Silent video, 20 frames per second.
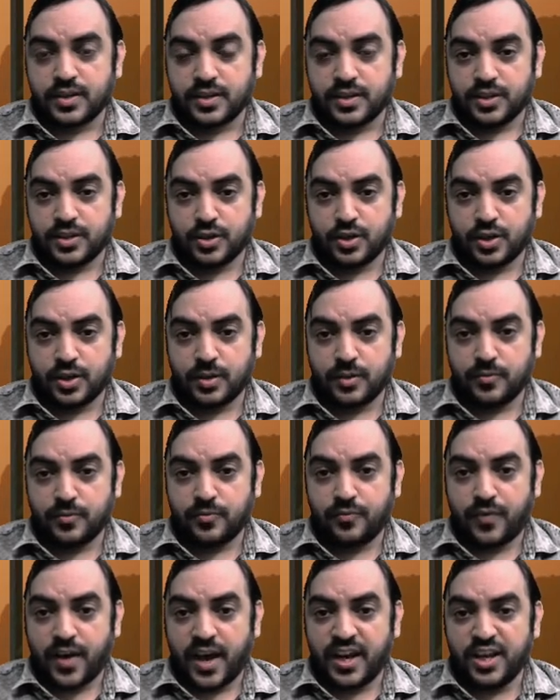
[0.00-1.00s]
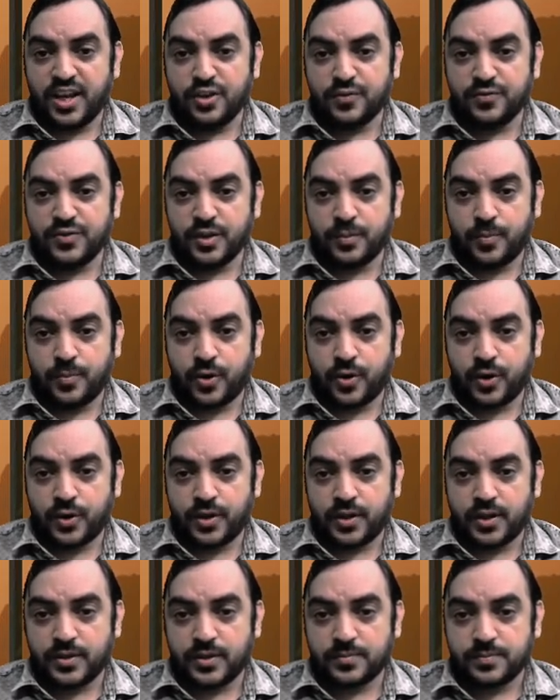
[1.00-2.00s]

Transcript: your value of the bond